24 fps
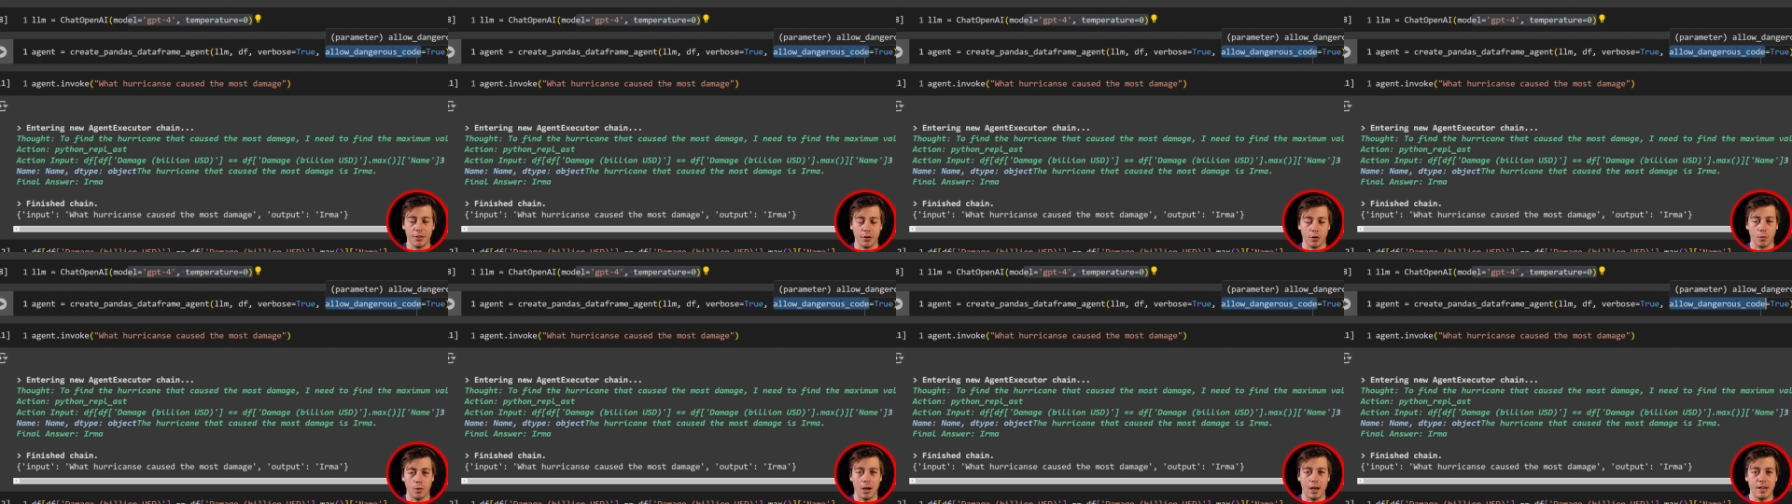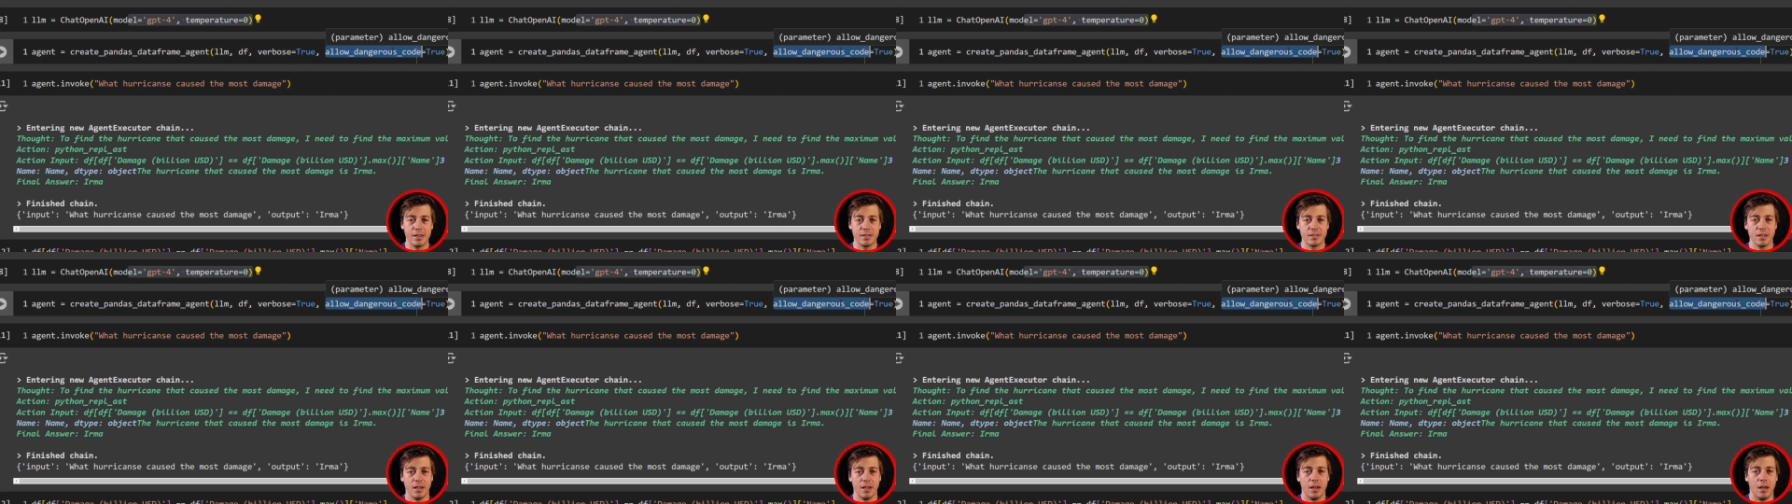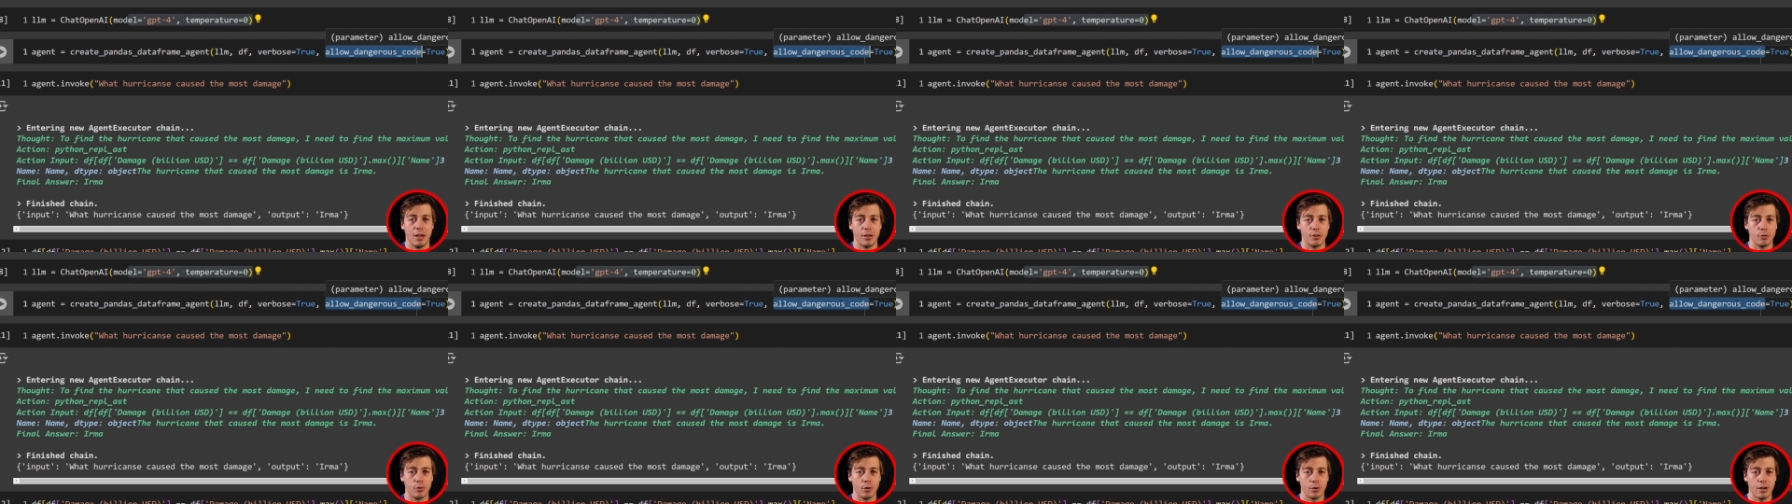Otherwise,
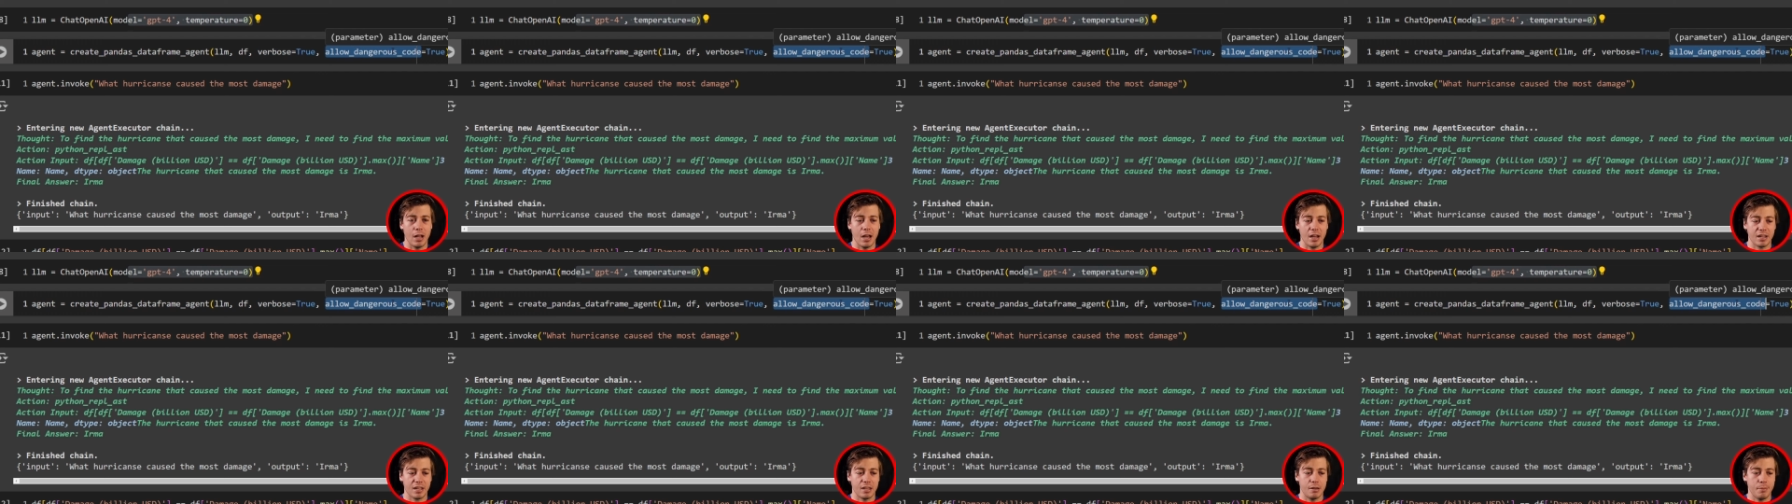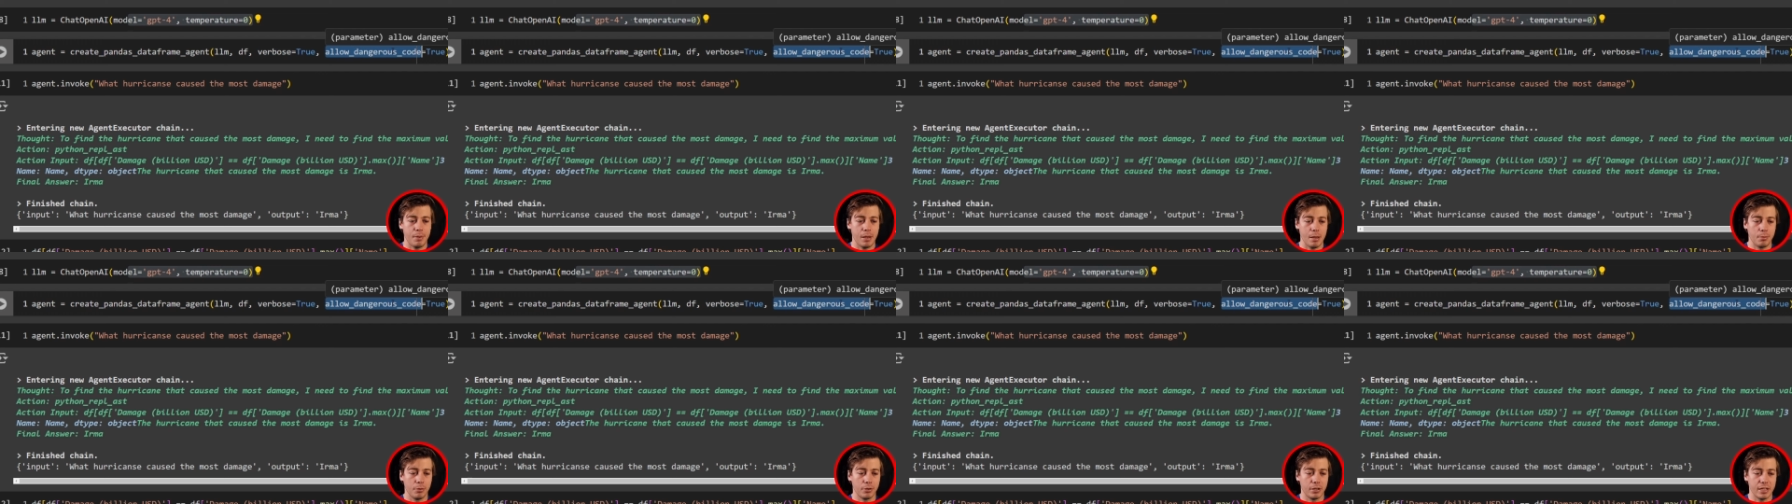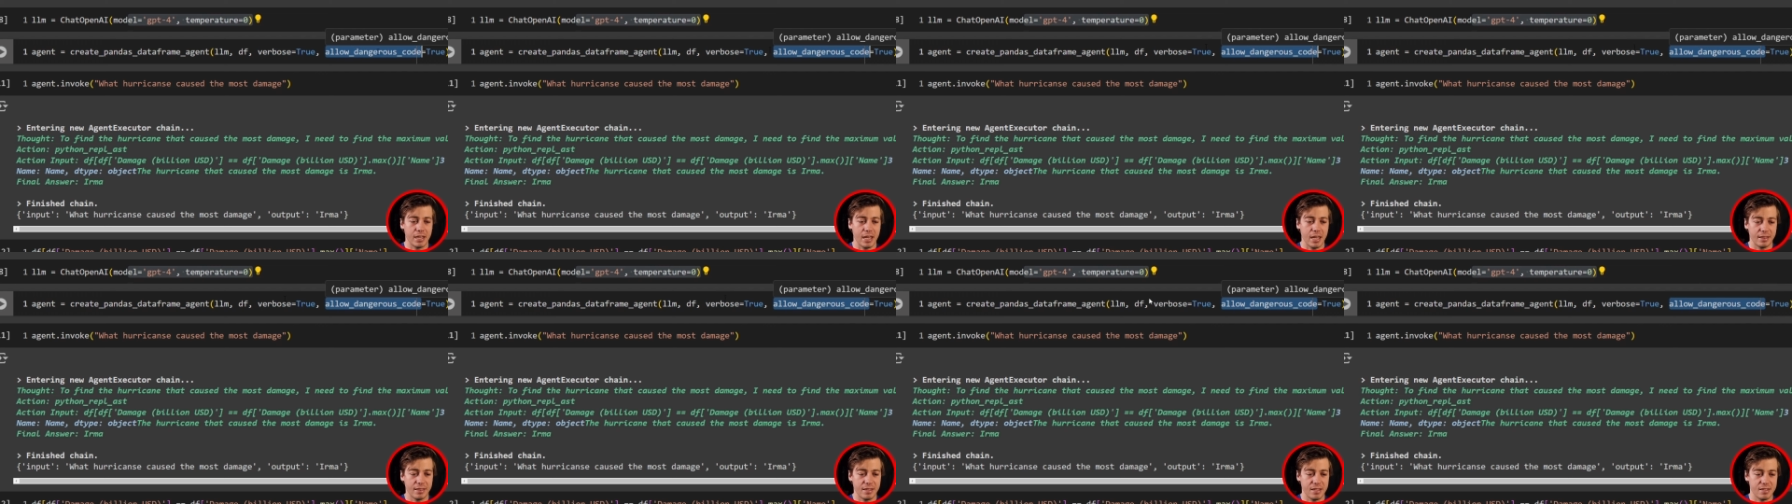you're not going to be able
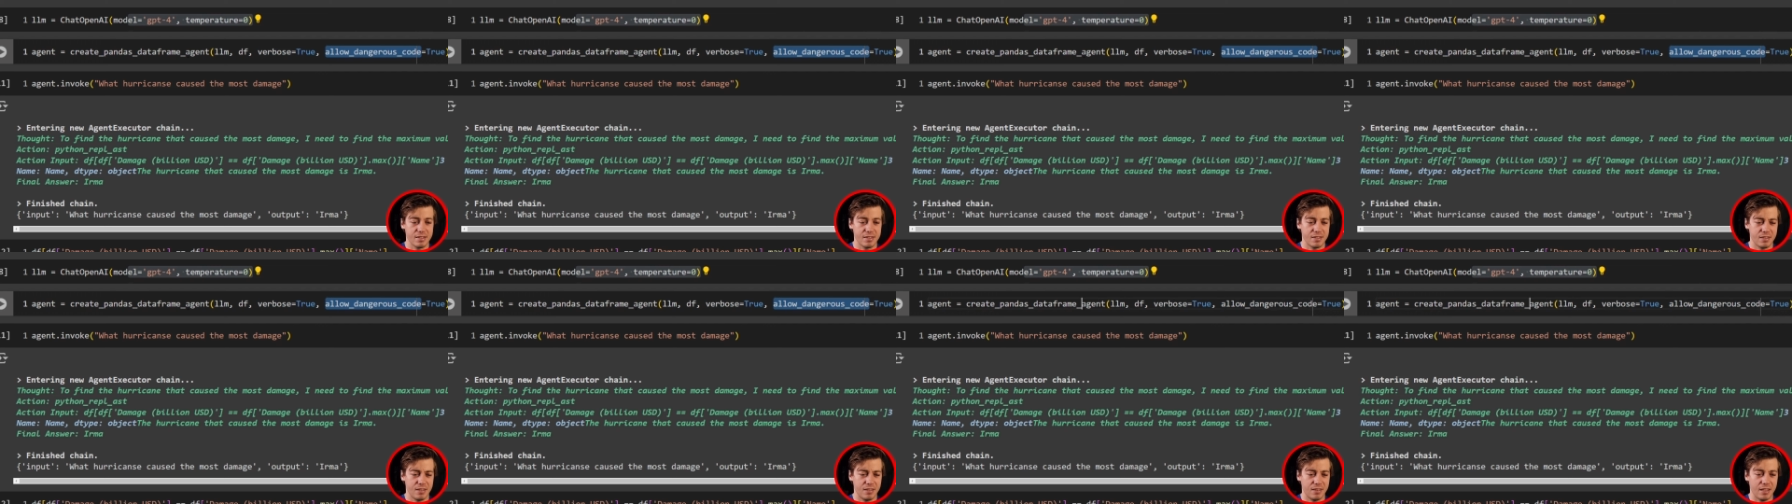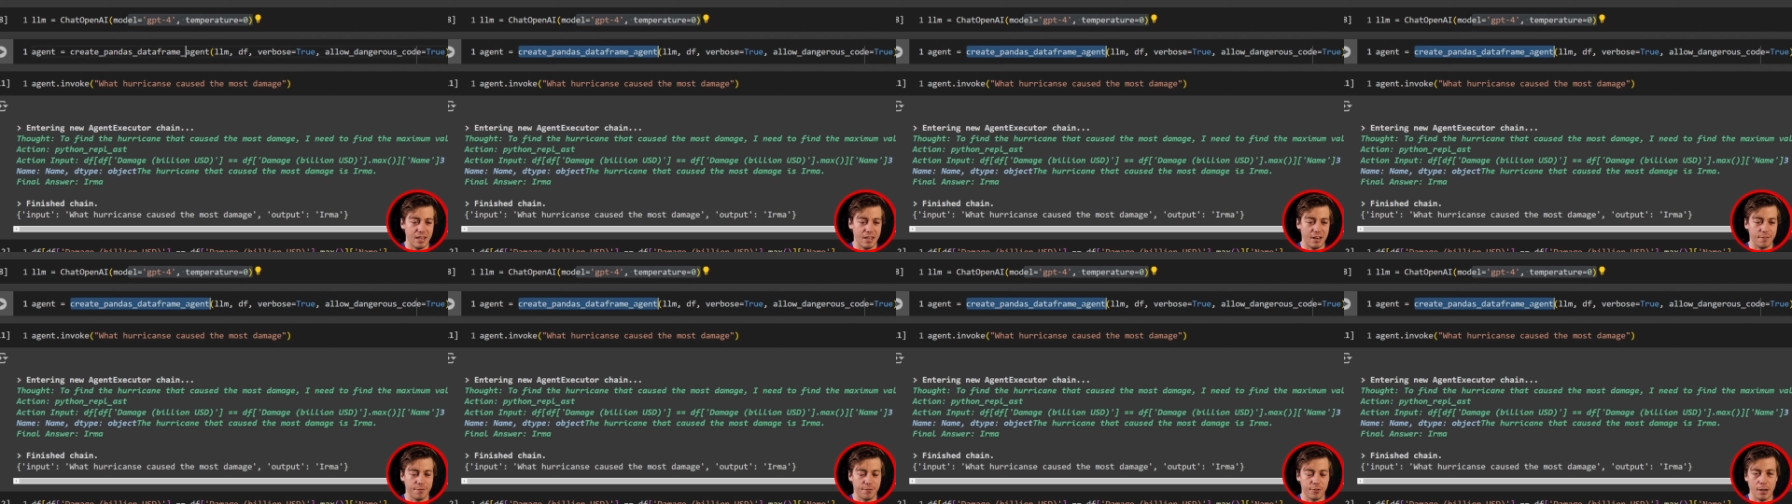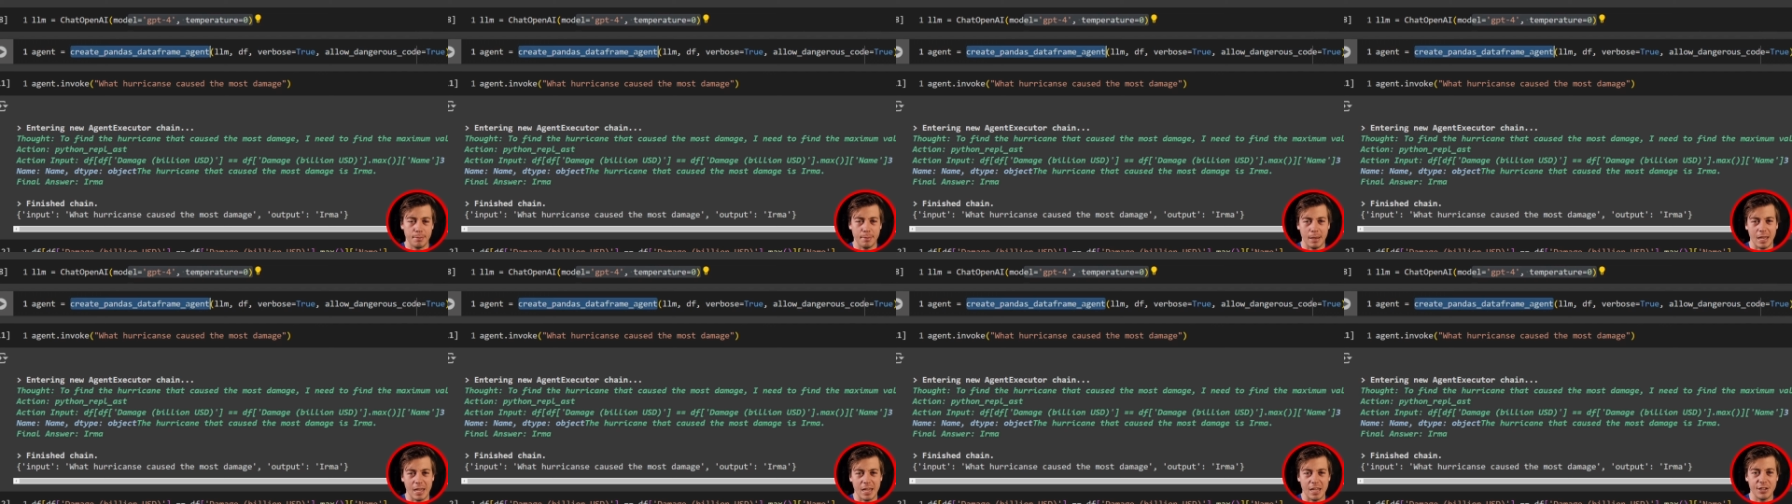to get this data
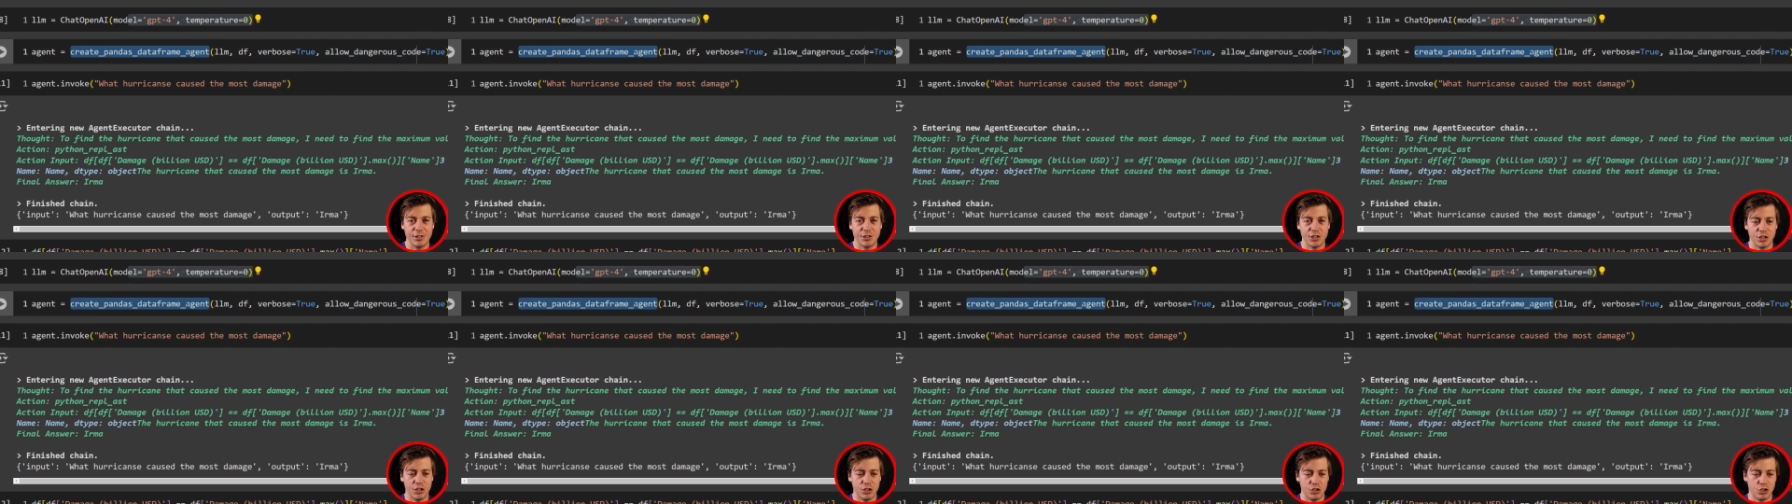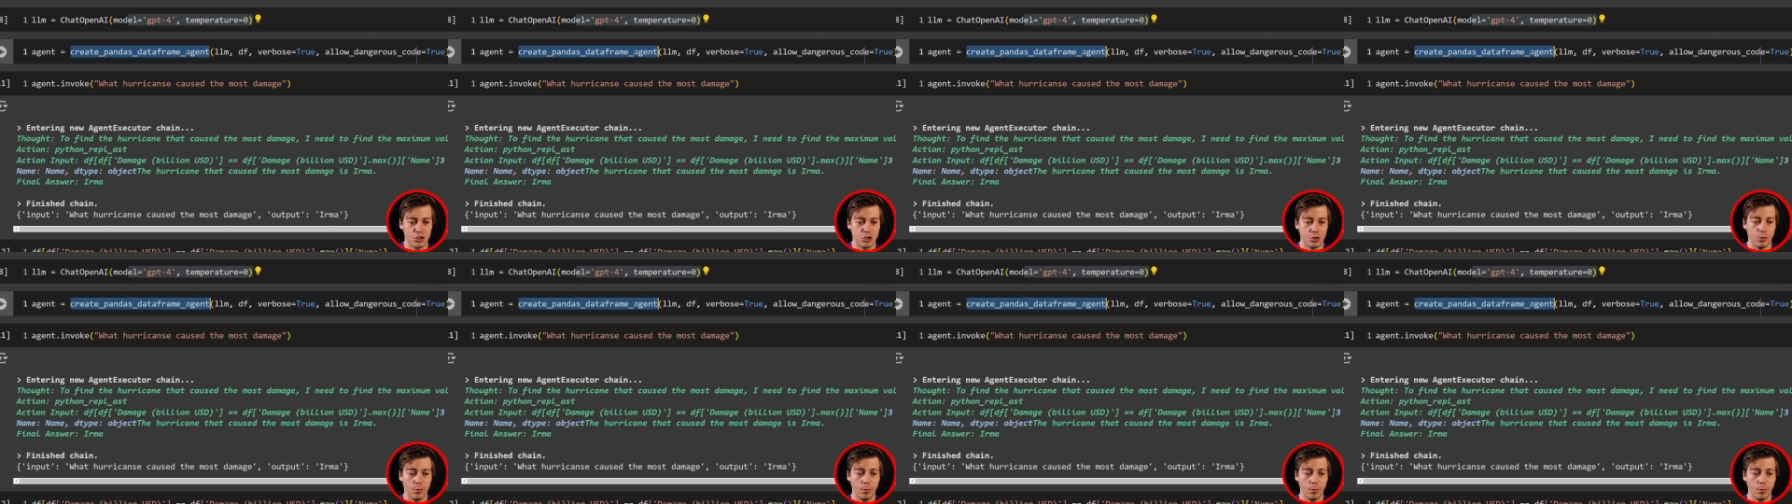frame agent